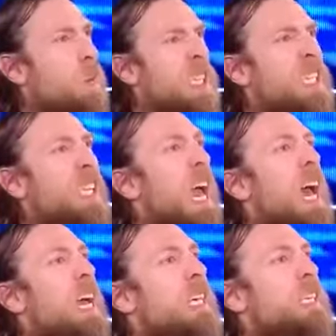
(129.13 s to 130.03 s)
but
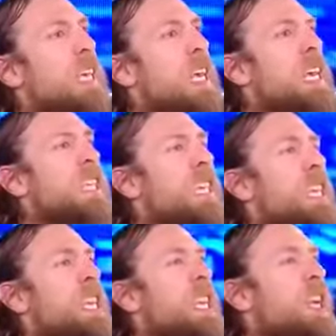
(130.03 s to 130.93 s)
size
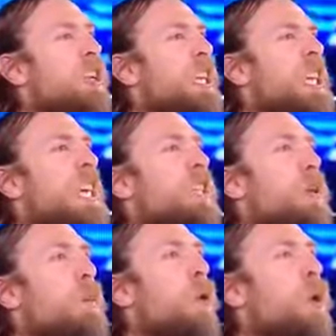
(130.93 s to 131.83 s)
isn't nearly as
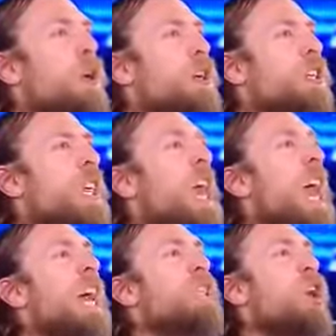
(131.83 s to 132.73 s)
important
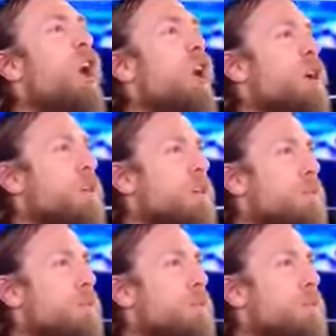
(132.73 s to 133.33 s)
as heart.